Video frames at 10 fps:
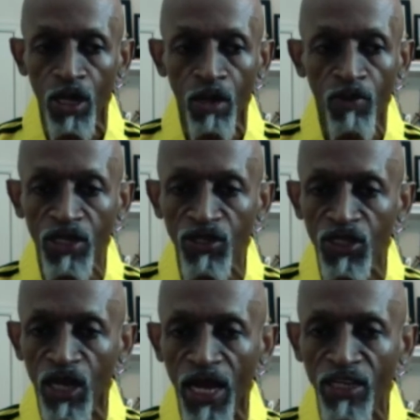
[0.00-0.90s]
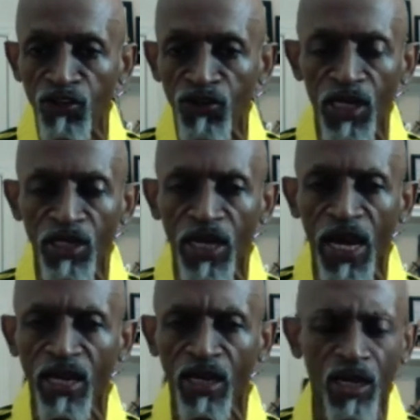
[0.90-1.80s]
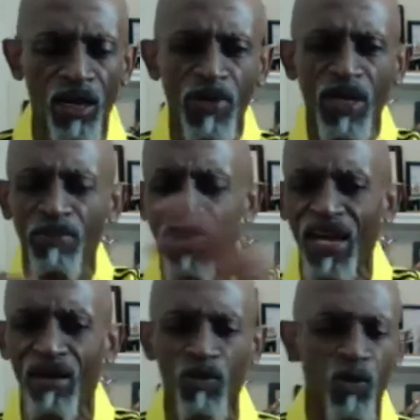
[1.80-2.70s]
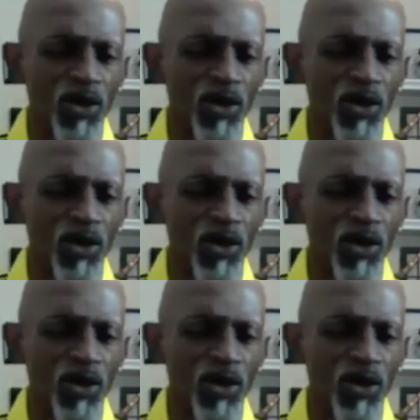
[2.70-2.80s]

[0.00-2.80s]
places like Trinidad and Colombia, Panama, and